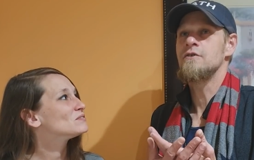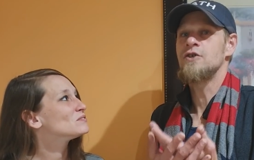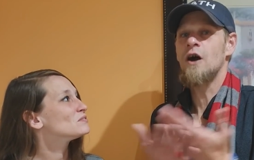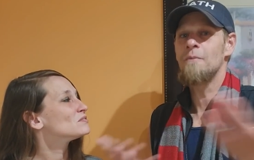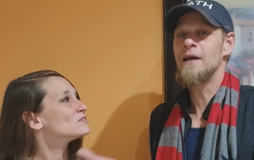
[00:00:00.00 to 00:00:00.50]

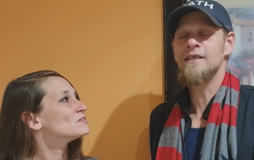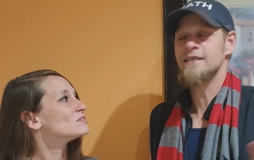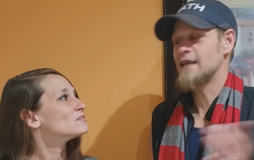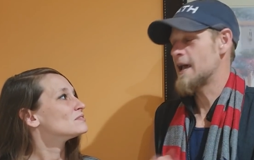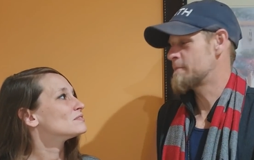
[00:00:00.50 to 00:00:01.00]
Speaker 1: y'all make
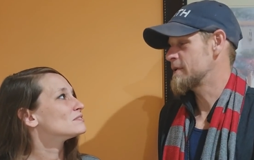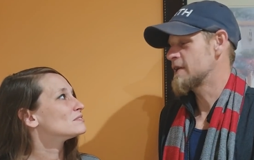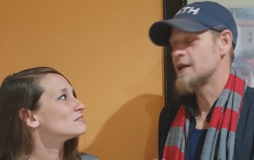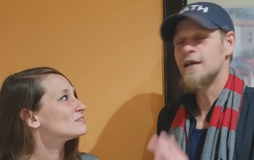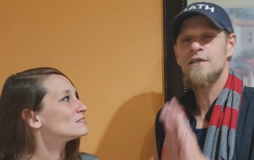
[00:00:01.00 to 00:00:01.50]
this happen.
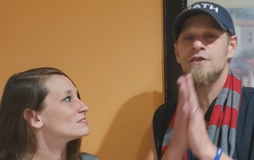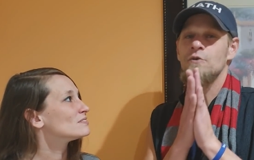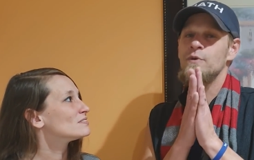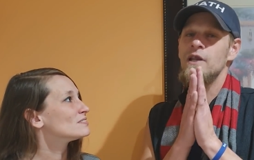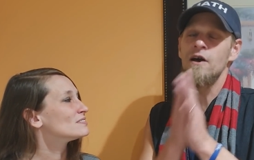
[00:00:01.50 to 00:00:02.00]
And so
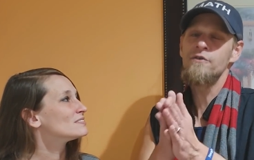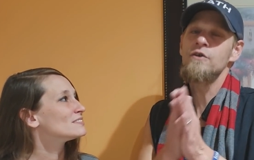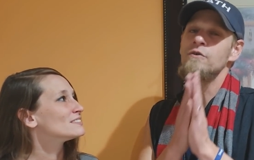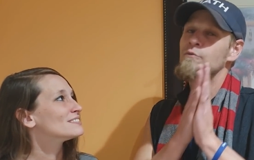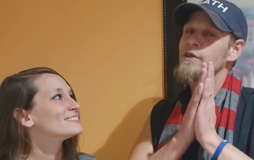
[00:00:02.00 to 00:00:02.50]
we love
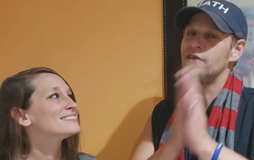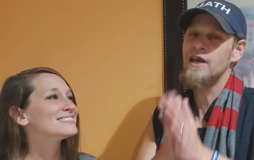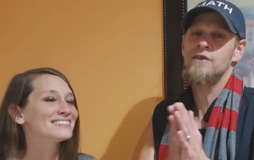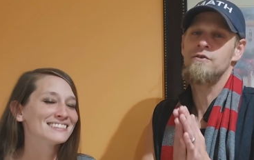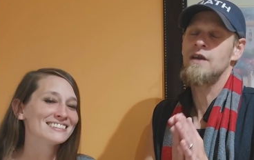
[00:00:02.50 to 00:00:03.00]
you. We
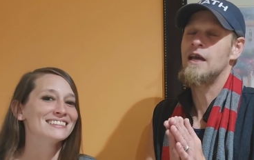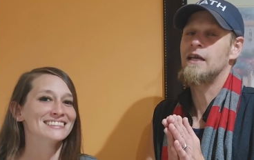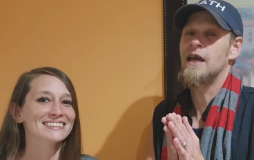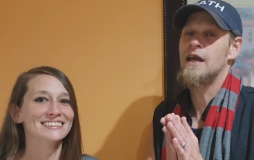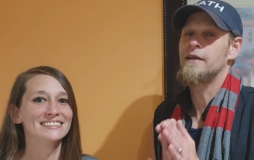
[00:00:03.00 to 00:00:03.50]
thank you, Yang
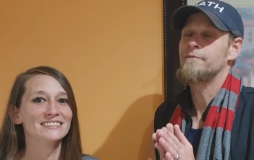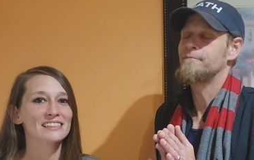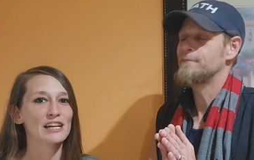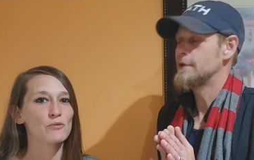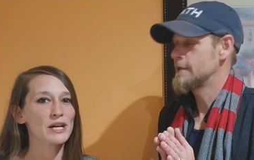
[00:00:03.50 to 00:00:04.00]
Gang.
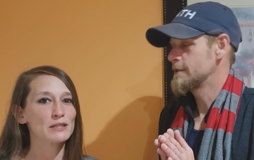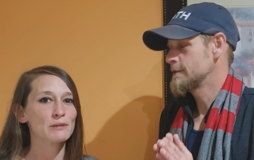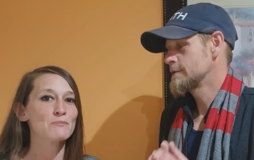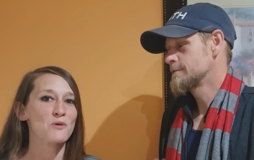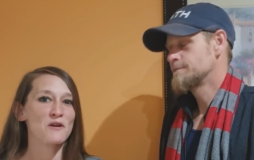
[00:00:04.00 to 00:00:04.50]
Speaker 2: Can't wait to
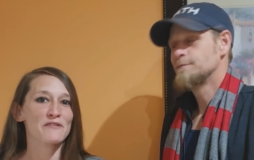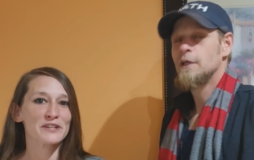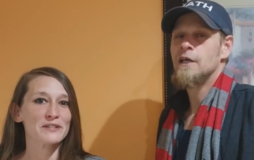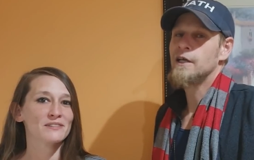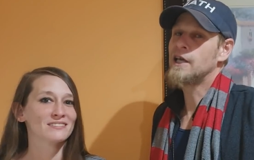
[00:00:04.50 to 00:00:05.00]
meet more of
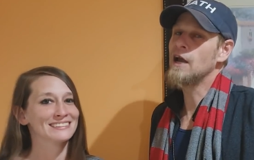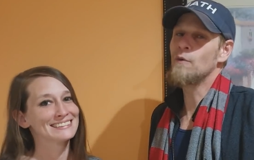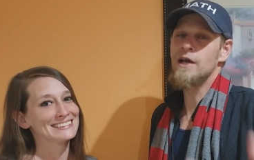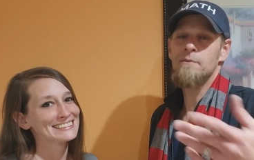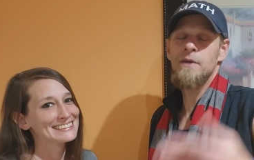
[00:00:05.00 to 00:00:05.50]
you.
Speaker 1: Can't
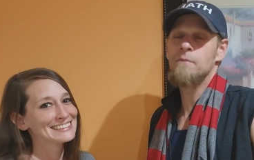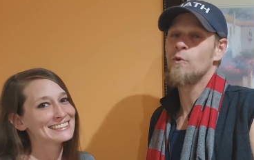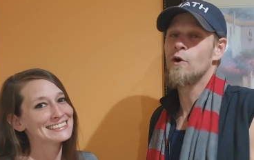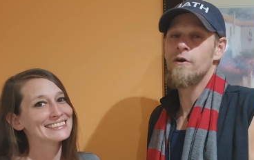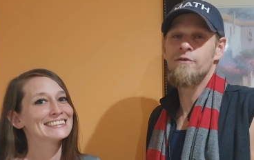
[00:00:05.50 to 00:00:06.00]
wait to meet
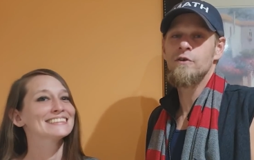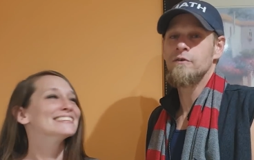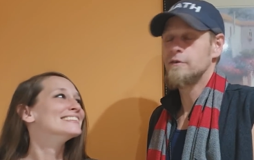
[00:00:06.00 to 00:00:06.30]
more of you